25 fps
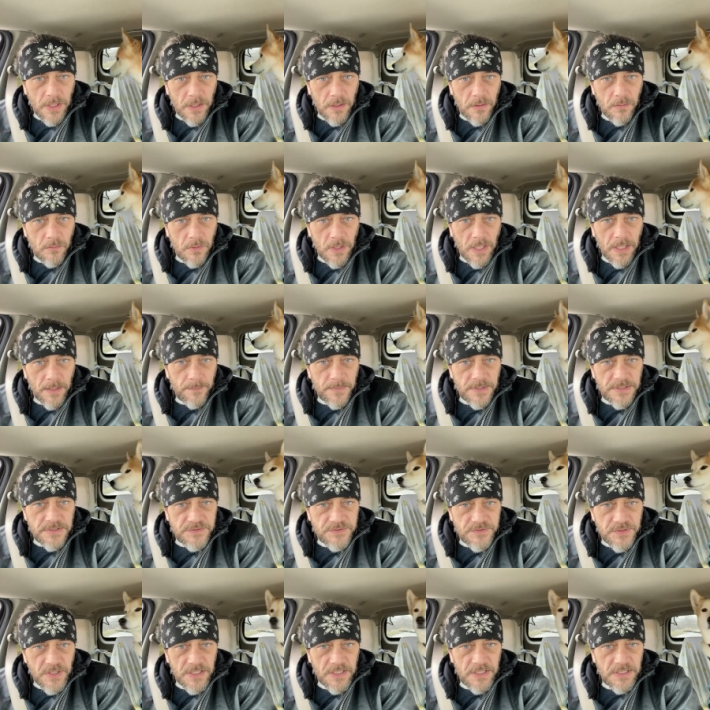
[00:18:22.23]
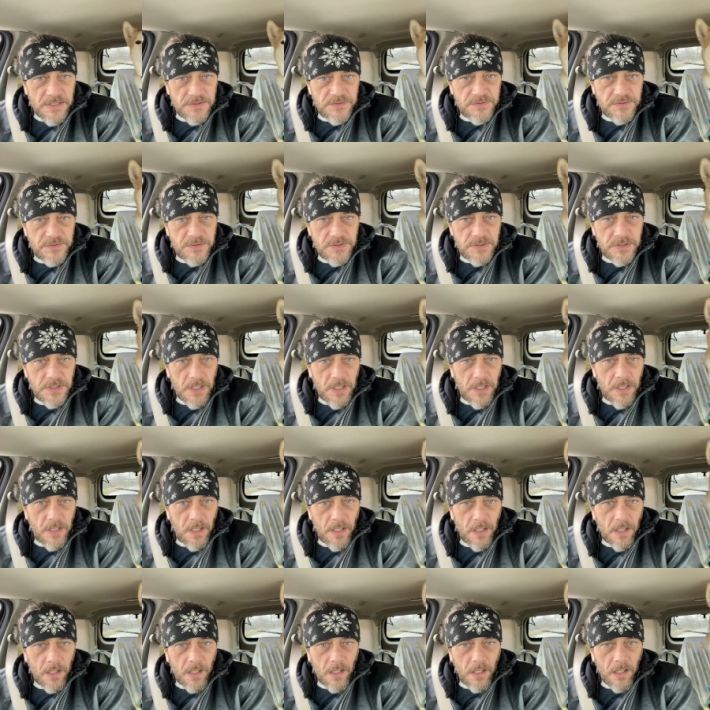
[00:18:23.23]
Rami says
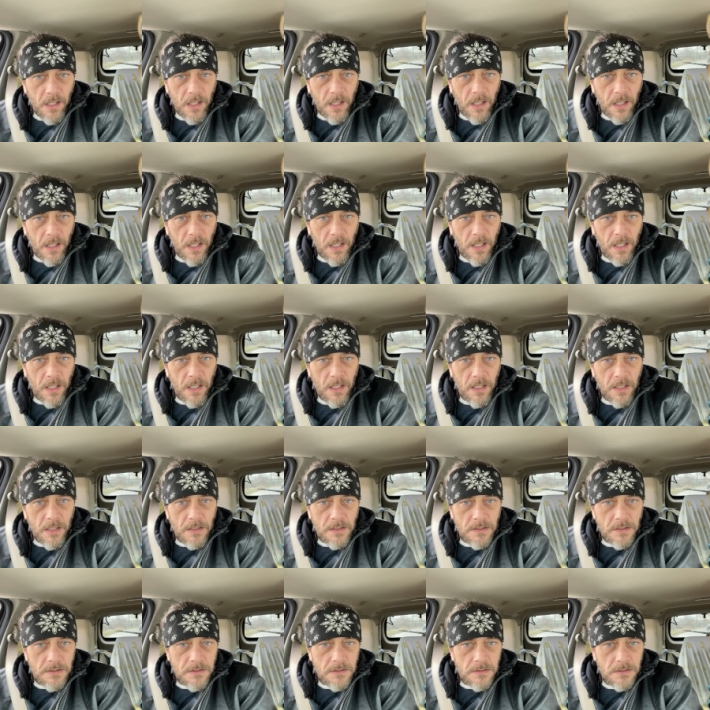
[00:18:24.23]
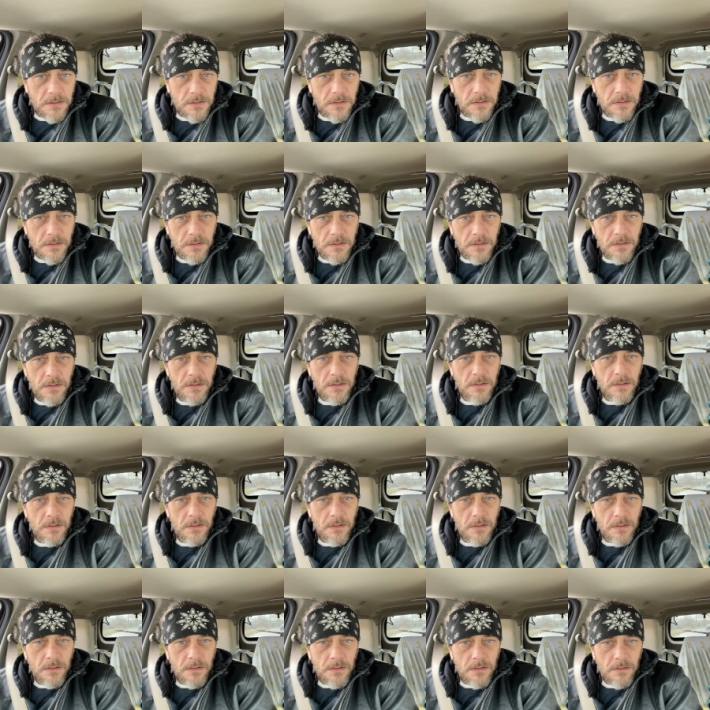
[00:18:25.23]

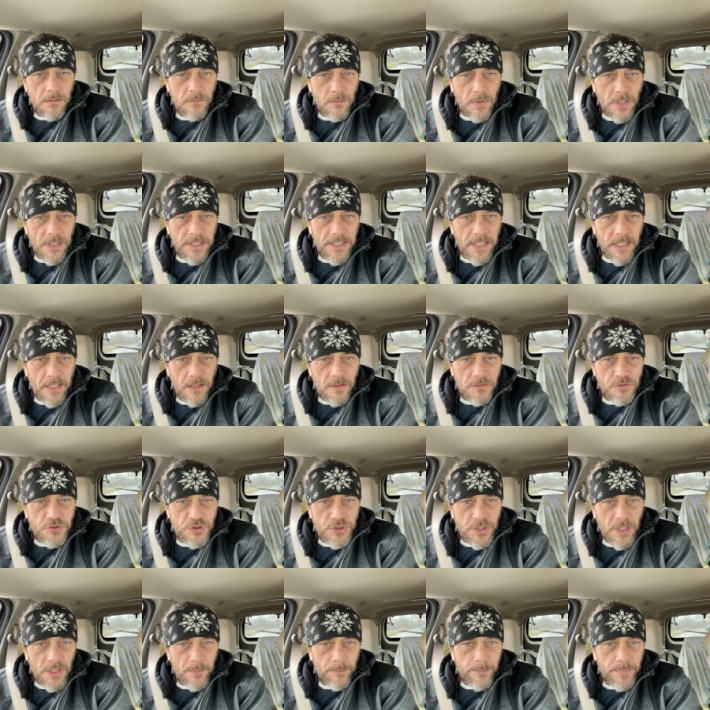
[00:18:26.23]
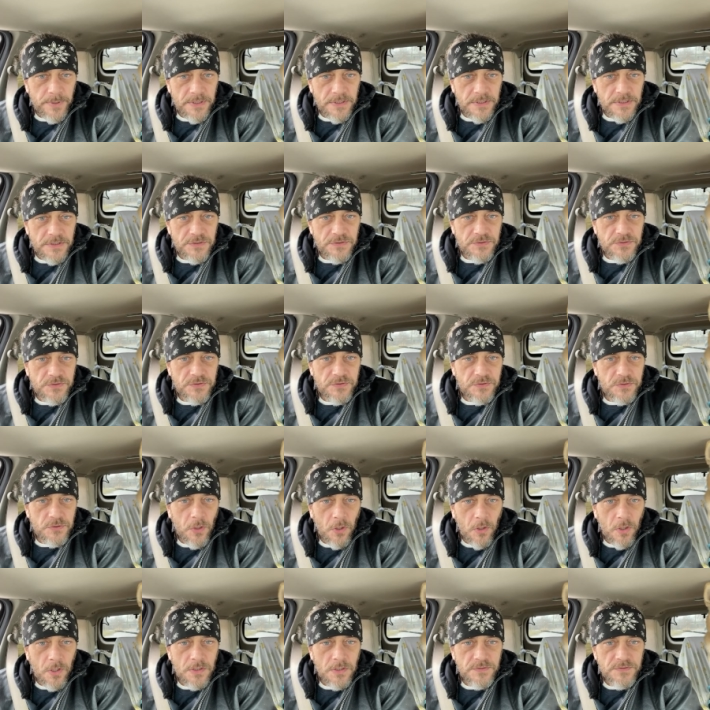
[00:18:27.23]
right now Trump is
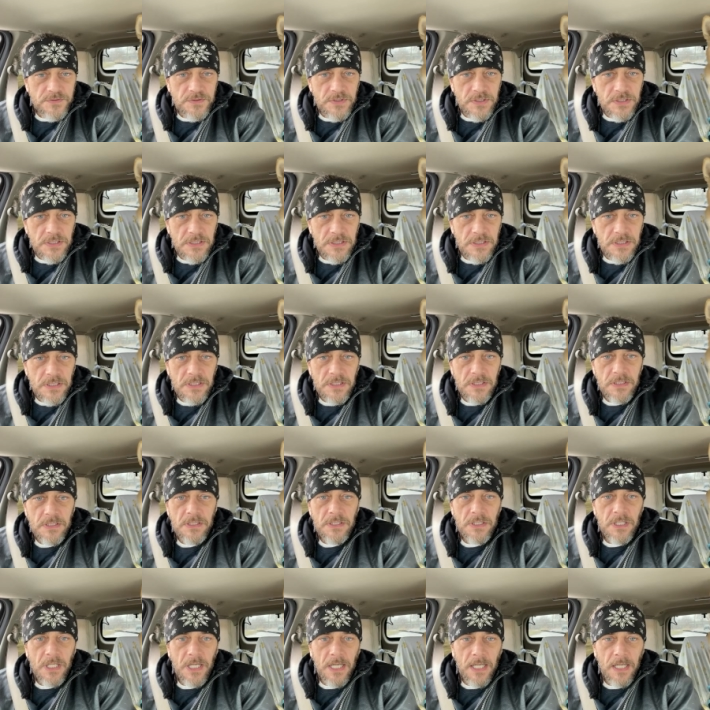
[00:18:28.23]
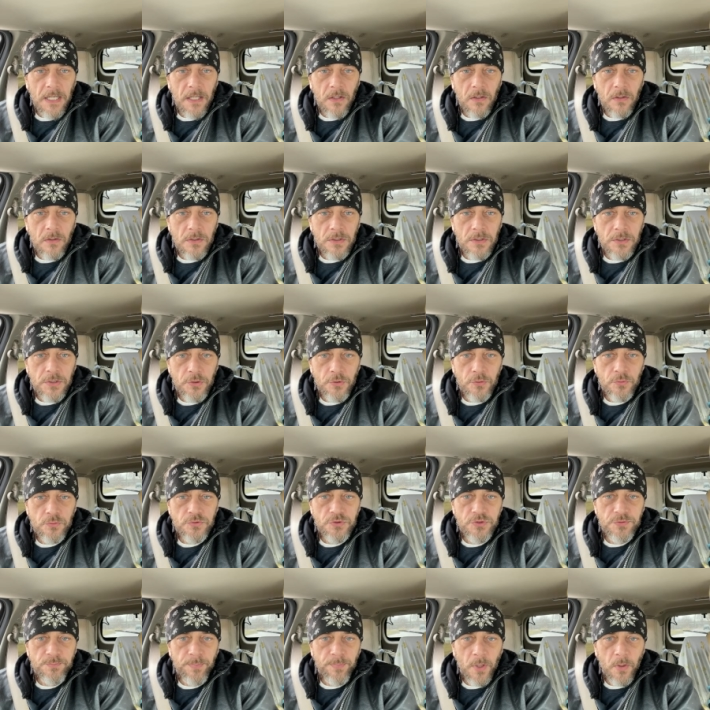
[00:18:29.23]
tossing out
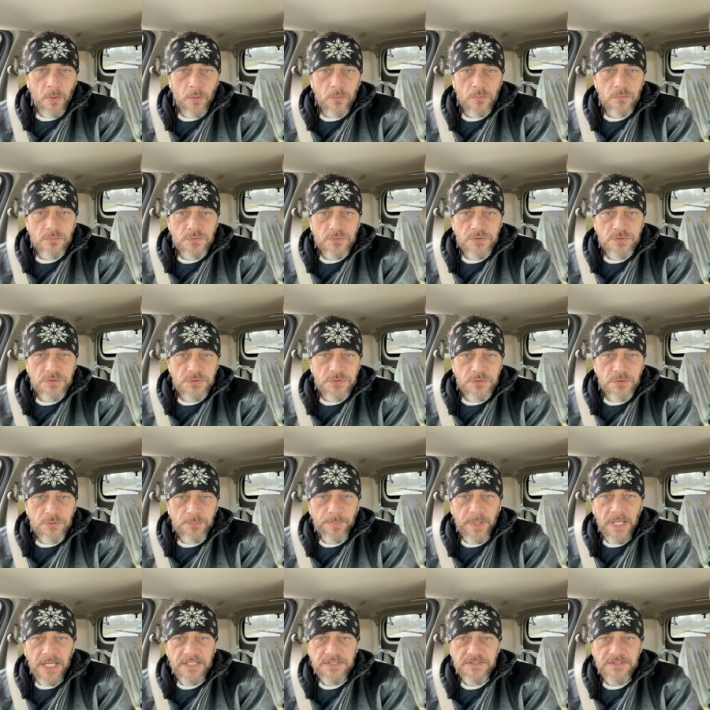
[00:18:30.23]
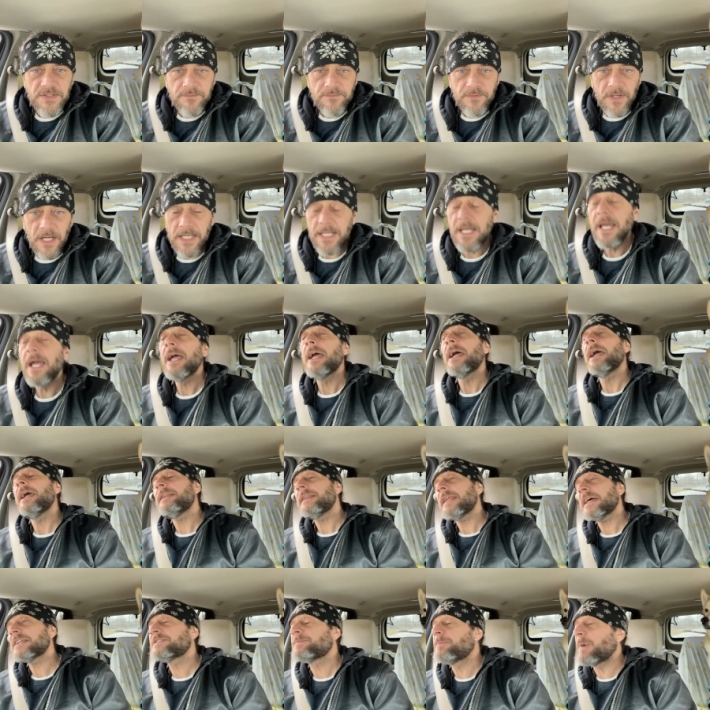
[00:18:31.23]
huge bones to pacify, and
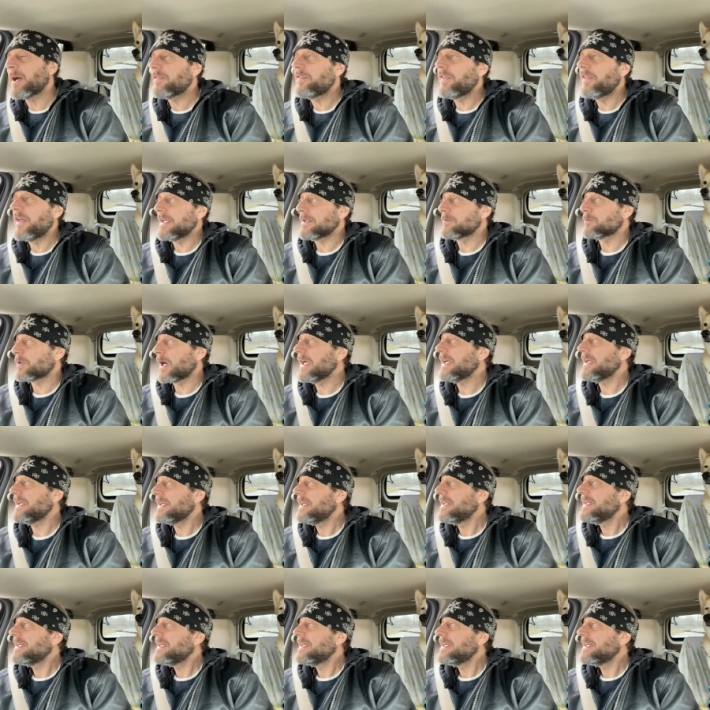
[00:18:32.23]
that's my thing, right?